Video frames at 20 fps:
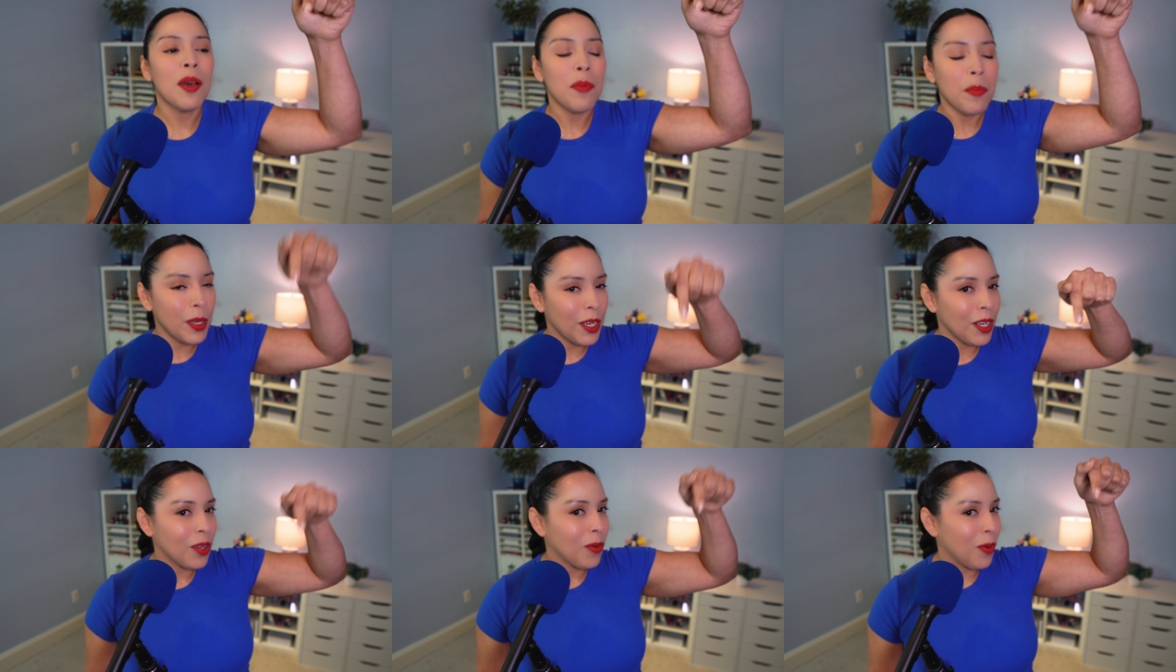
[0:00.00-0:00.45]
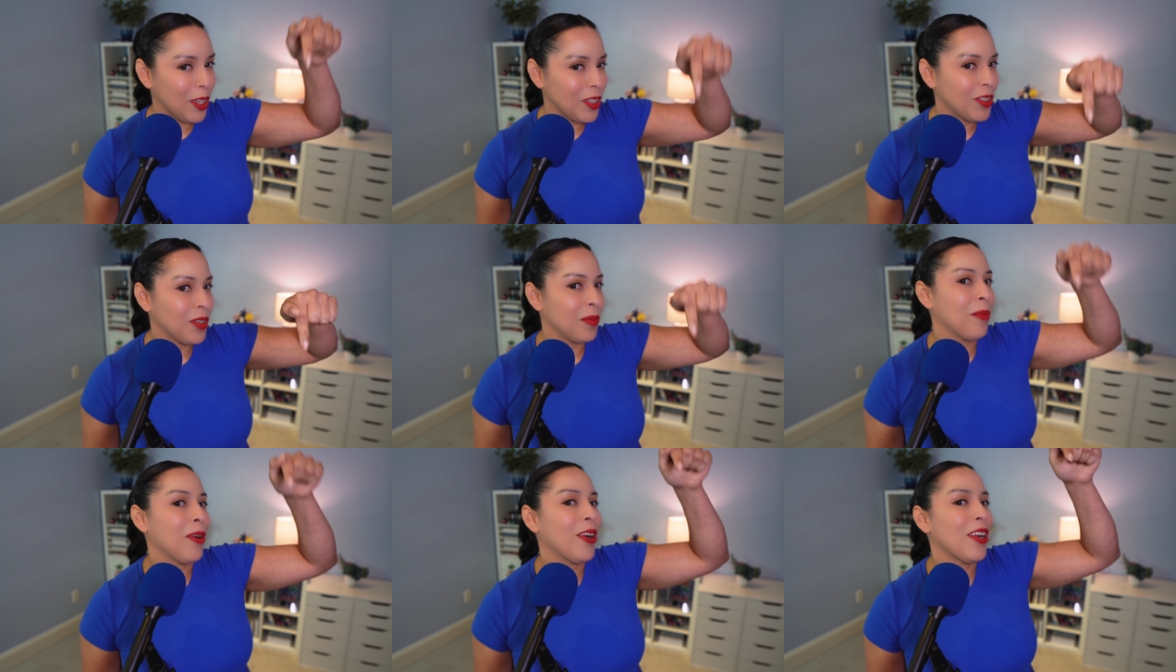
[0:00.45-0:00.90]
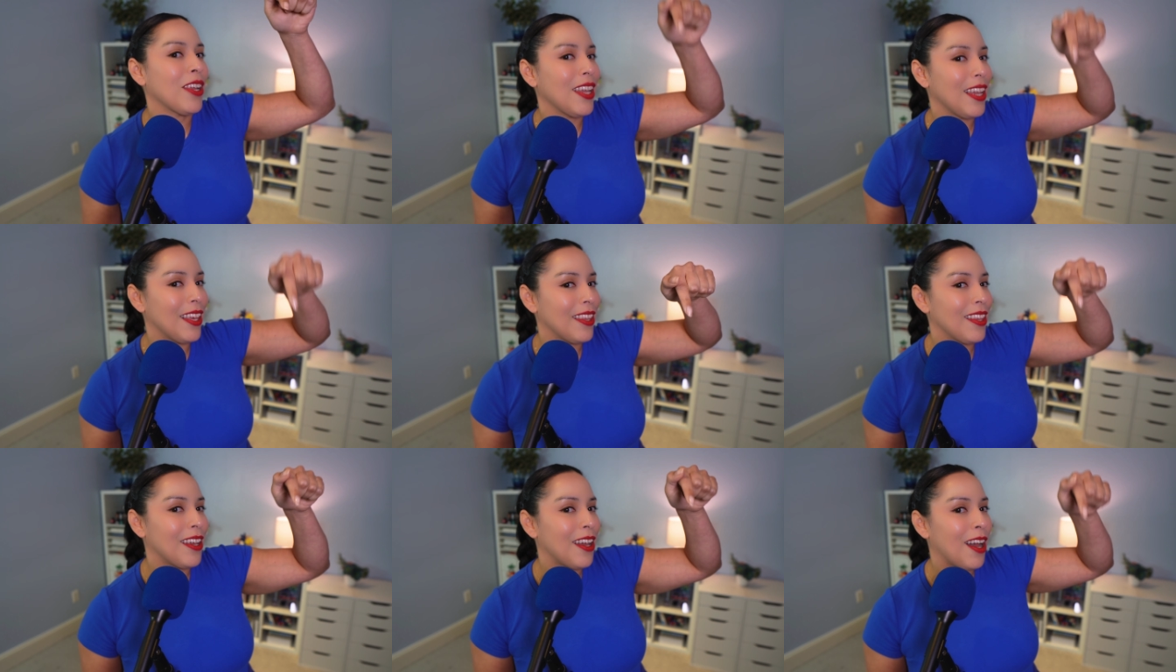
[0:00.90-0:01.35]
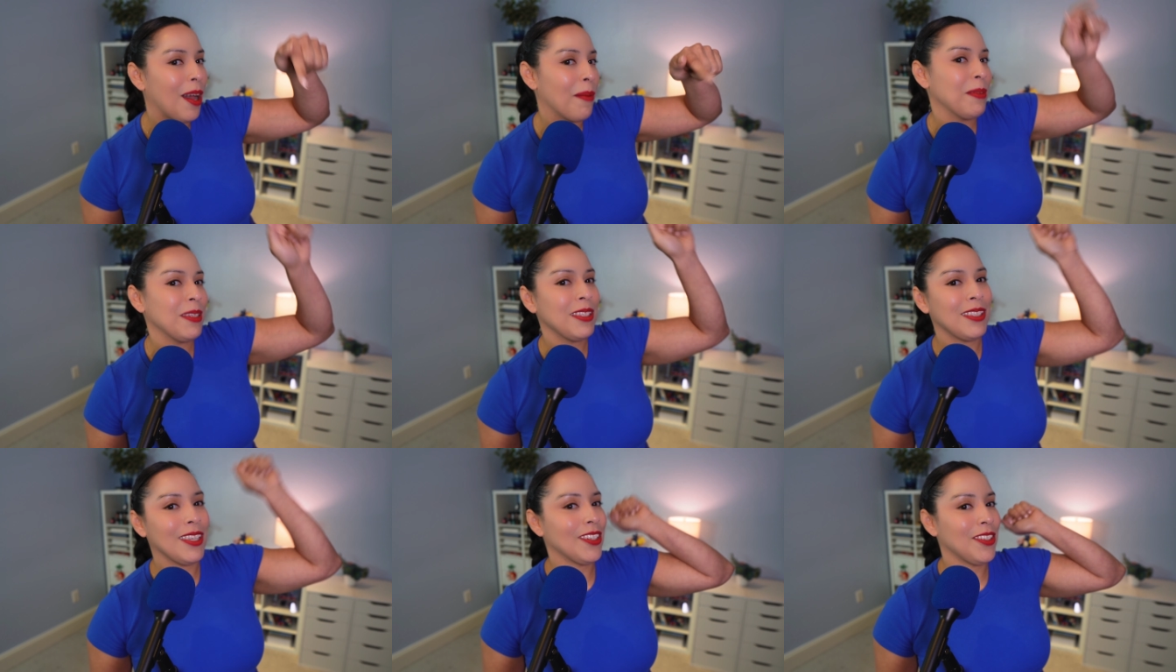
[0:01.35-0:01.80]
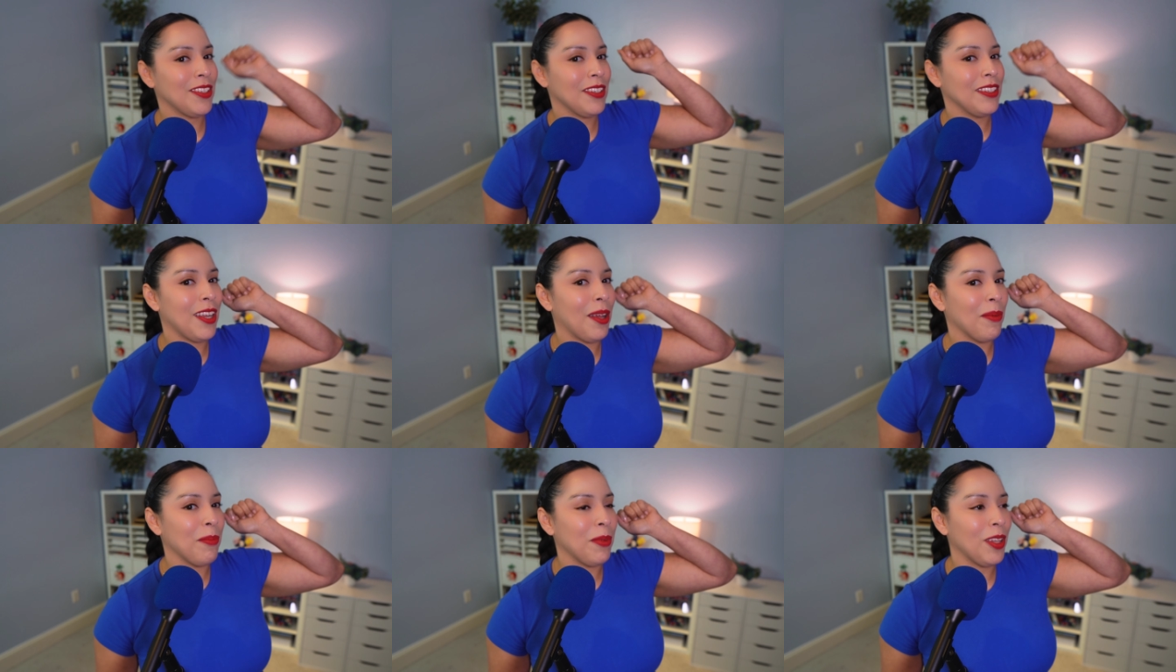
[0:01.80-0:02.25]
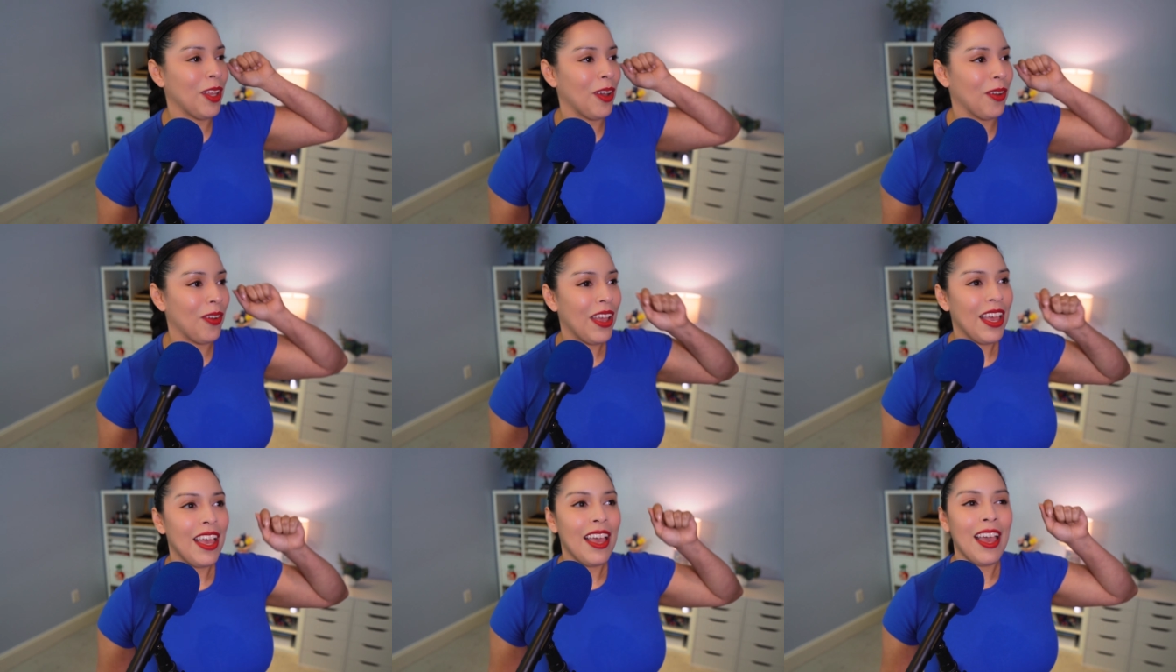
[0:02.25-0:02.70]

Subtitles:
put a question mark in the comment section down below.